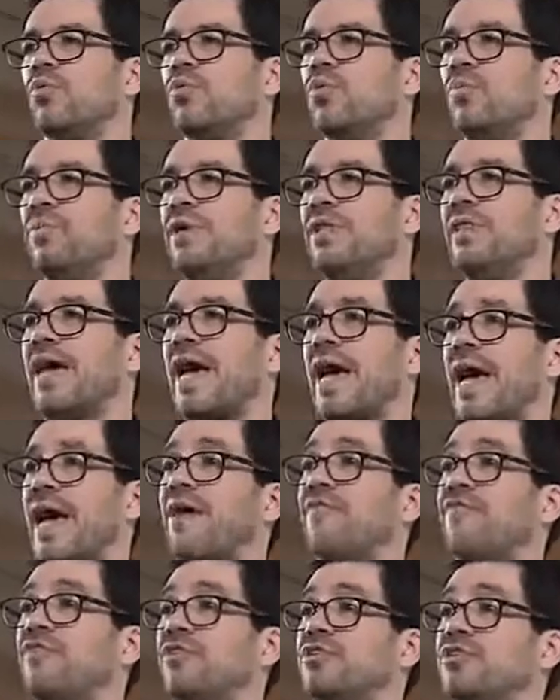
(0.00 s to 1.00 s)
will be the
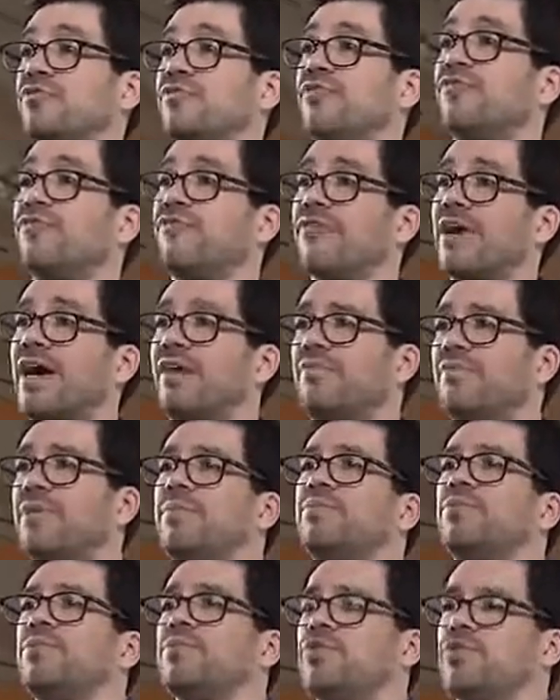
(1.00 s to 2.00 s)
average of the 5
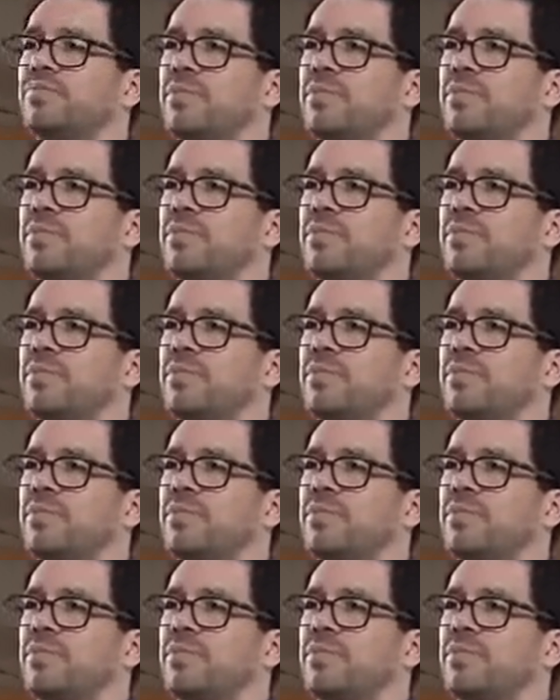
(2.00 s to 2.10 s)
people you